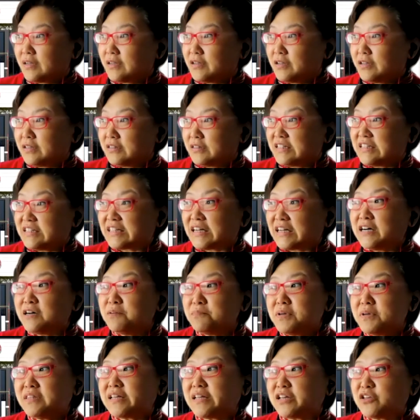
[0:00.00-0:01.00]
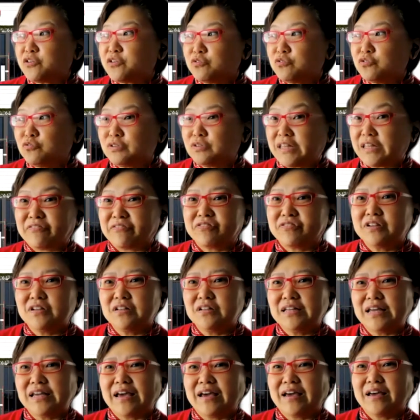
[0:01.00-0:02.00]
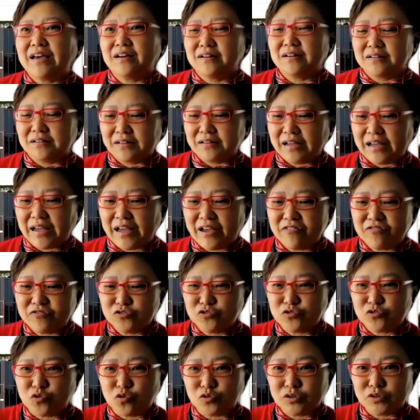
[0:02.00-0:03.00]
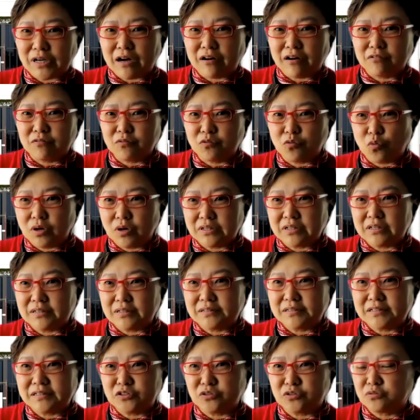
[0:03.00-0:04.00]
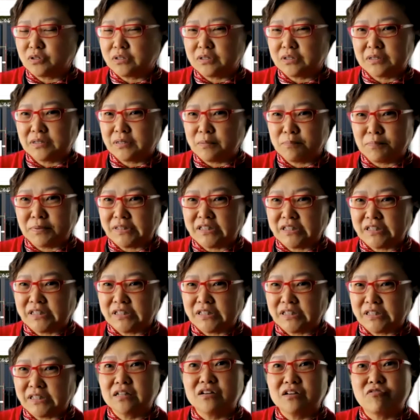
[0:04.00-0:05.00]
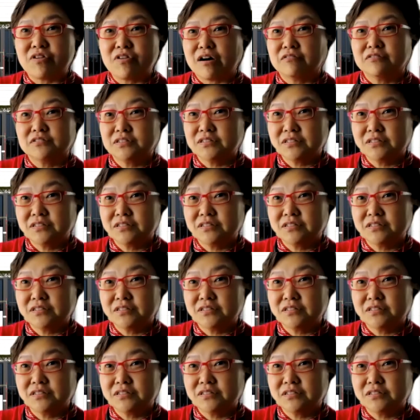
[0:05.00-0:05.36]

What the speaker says: determine that you definitely have to go down a particular route.